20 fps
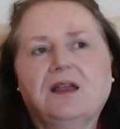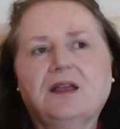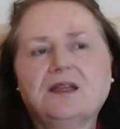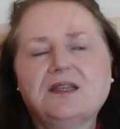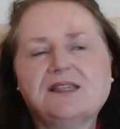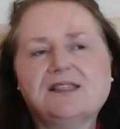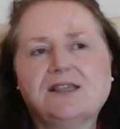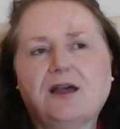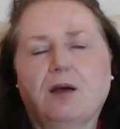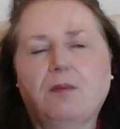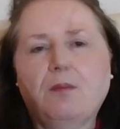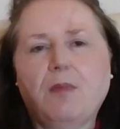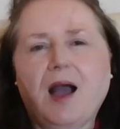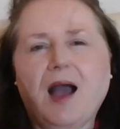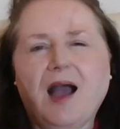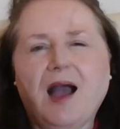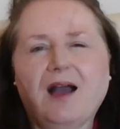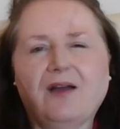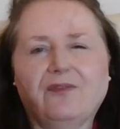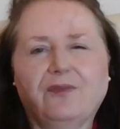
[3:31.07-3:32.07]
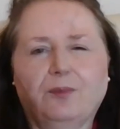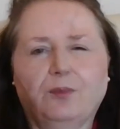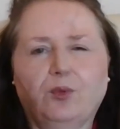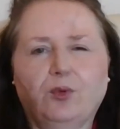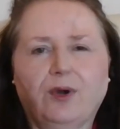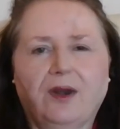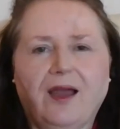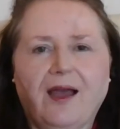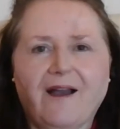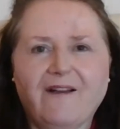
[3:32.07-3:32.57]
Some have
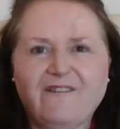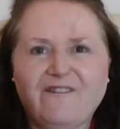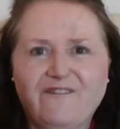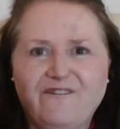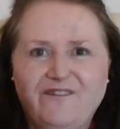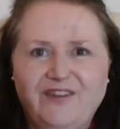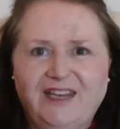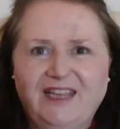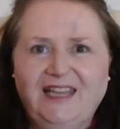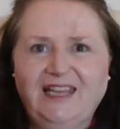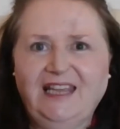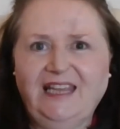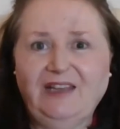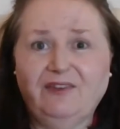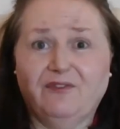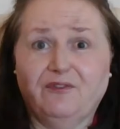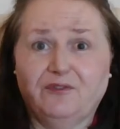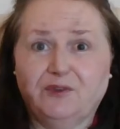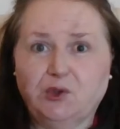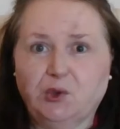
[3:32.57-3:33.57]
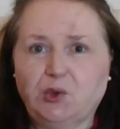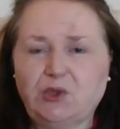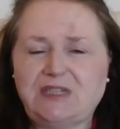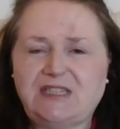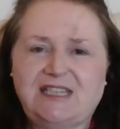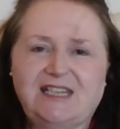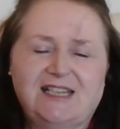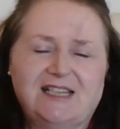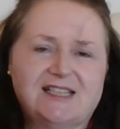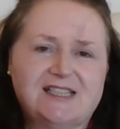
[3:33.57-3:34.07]
more a free
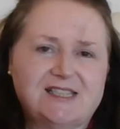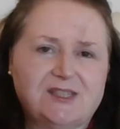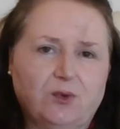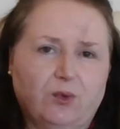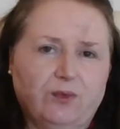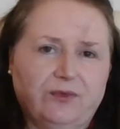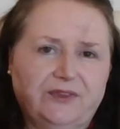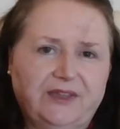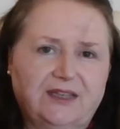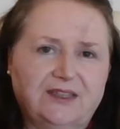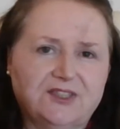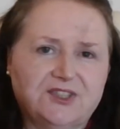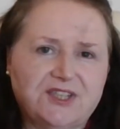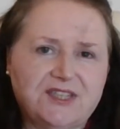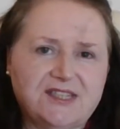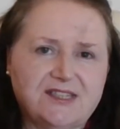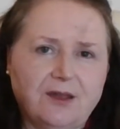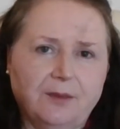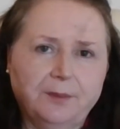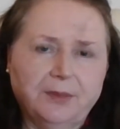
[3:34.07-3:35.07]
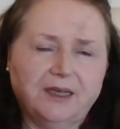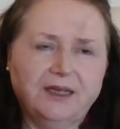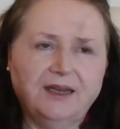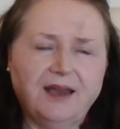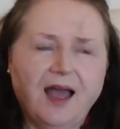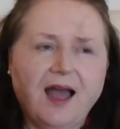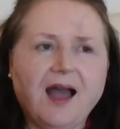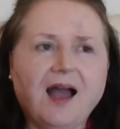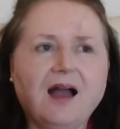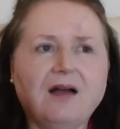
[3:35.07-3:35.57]
floating soft energy. Some can
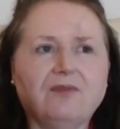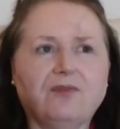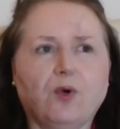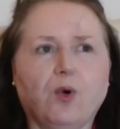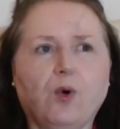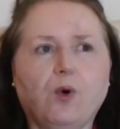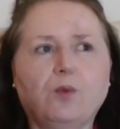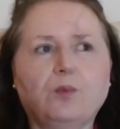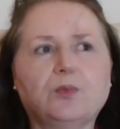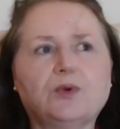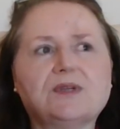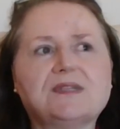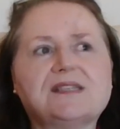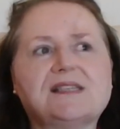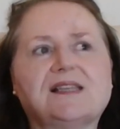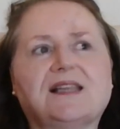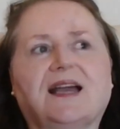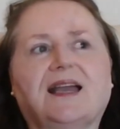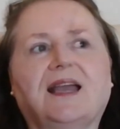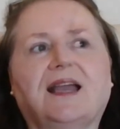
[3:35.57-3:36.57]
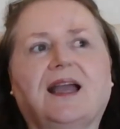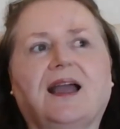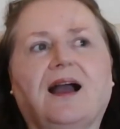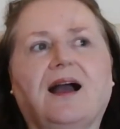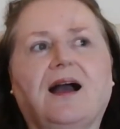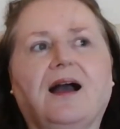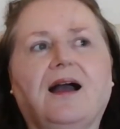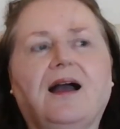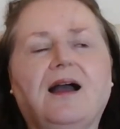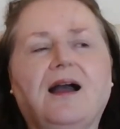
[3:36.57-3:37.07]
have almost like
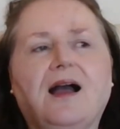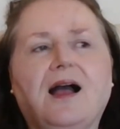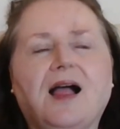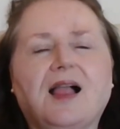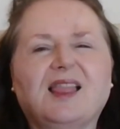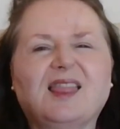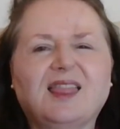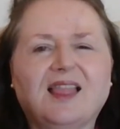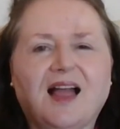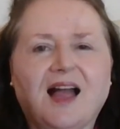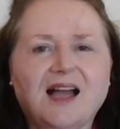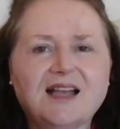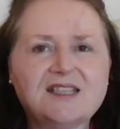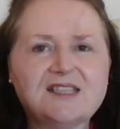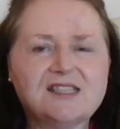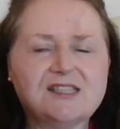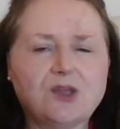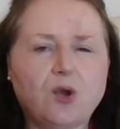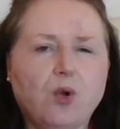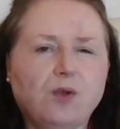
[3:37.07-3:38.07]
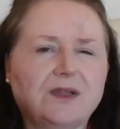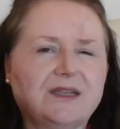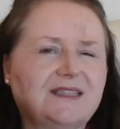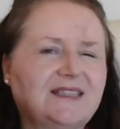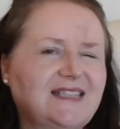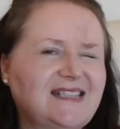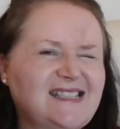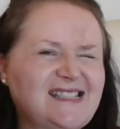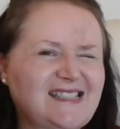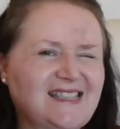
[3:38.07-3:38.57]
a
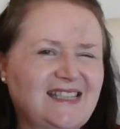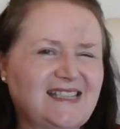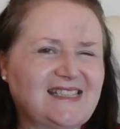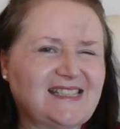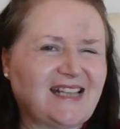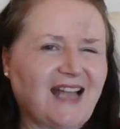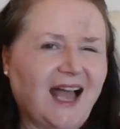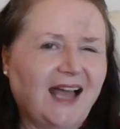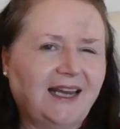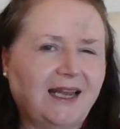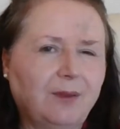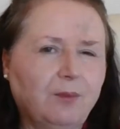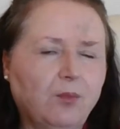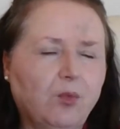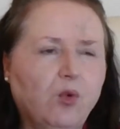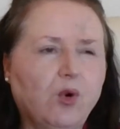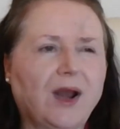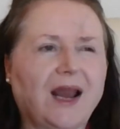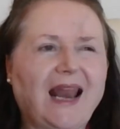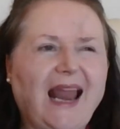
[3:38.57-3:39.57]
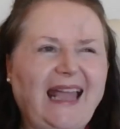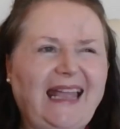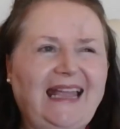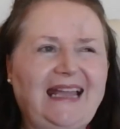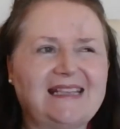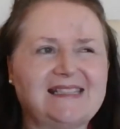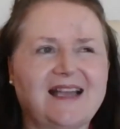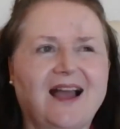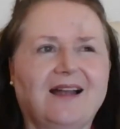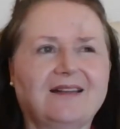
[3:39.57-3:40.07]
solidness that's kind of more light.
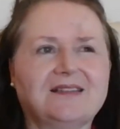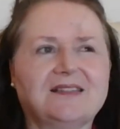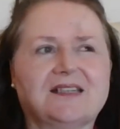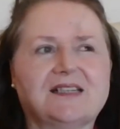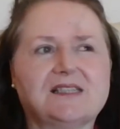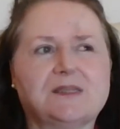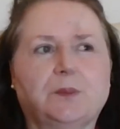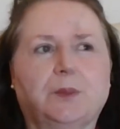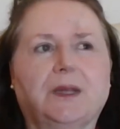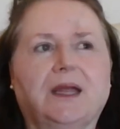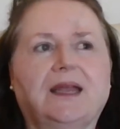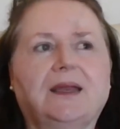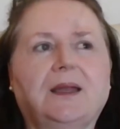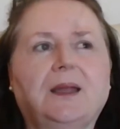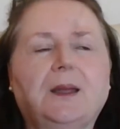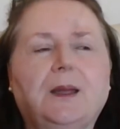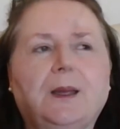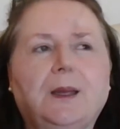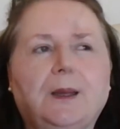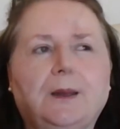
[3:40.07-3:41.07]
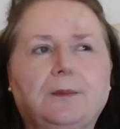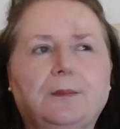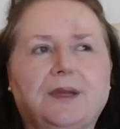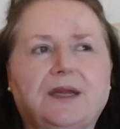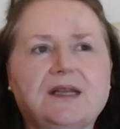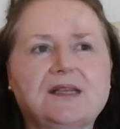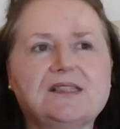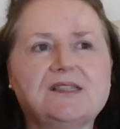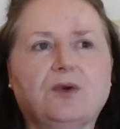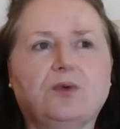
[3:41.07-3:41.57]
It's hard to explain, but
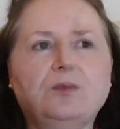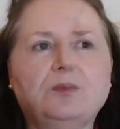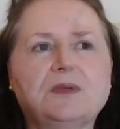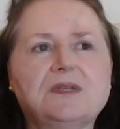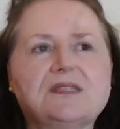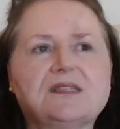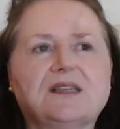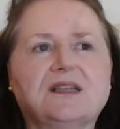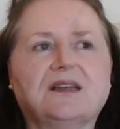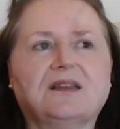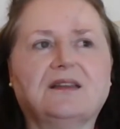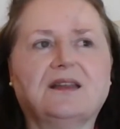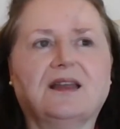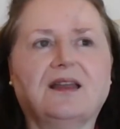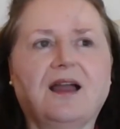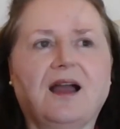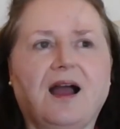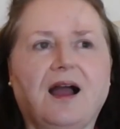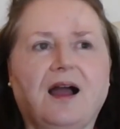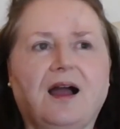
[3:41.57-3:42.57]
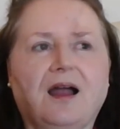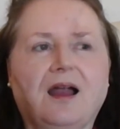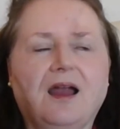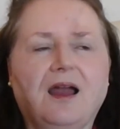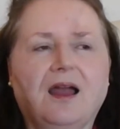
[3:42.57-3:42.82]
it's almost like they are